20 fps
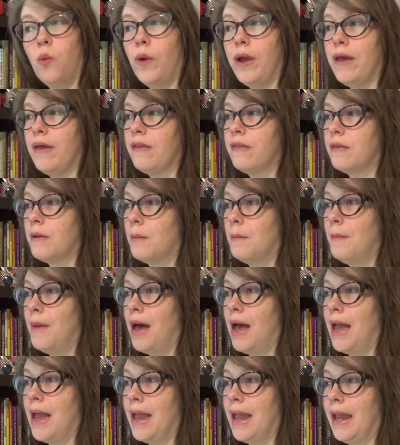with
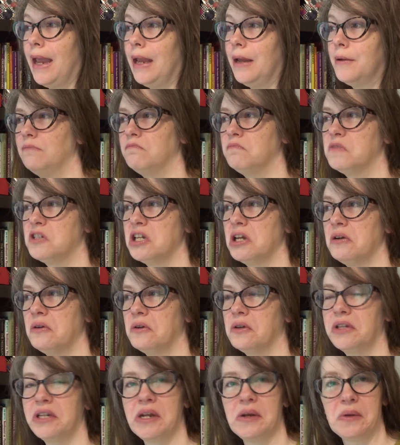my
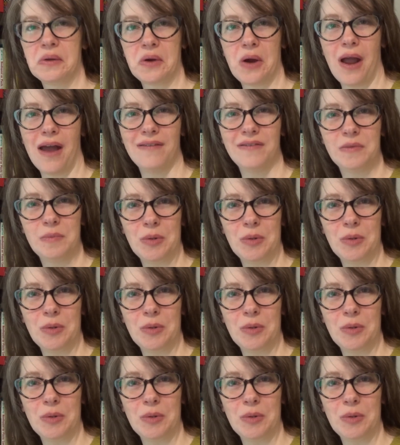general needlecraft